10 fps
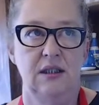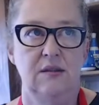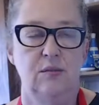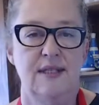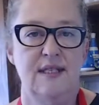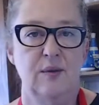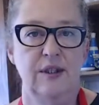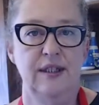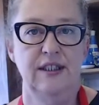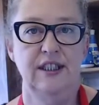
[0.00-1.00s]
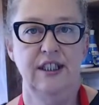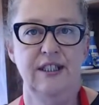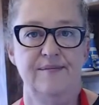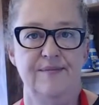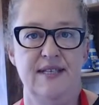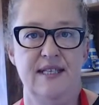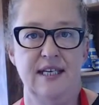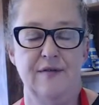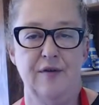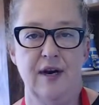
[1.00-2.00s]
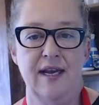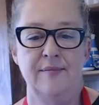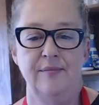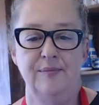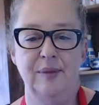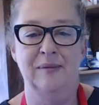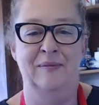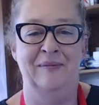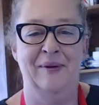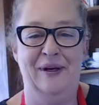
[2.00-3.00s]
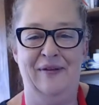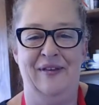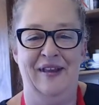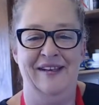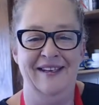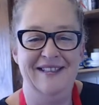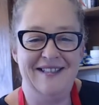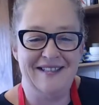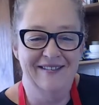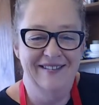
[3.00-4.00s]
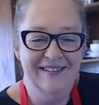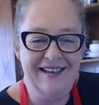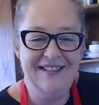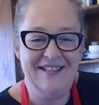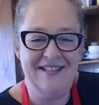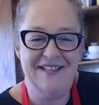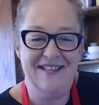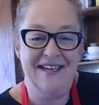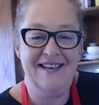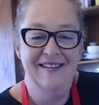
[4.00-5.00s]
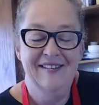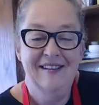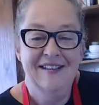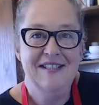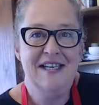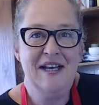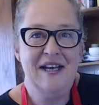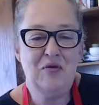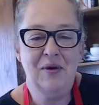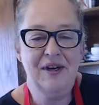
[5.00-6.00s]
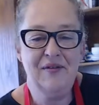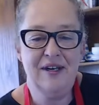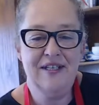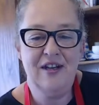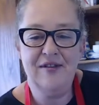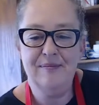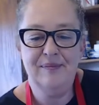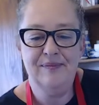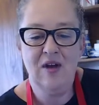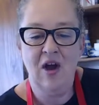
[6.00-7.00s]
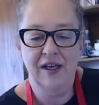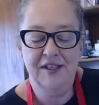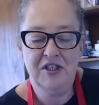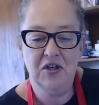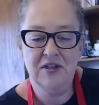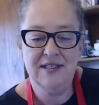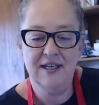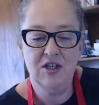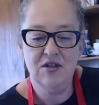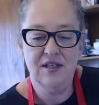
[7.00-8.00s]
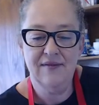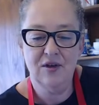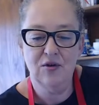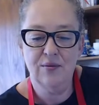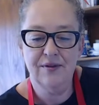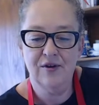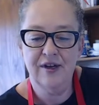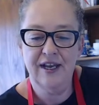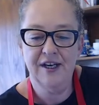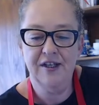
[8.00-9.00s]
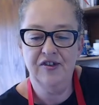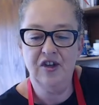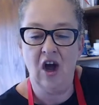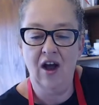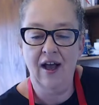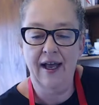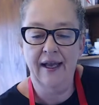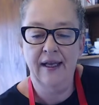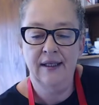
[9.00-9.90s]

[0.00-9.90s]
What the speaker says: what's the word, you know, stick-free, whatever that is, anti-stick, Tefal, whatever it is. You know, the highly toxic, you should never cook with it or you're going to die.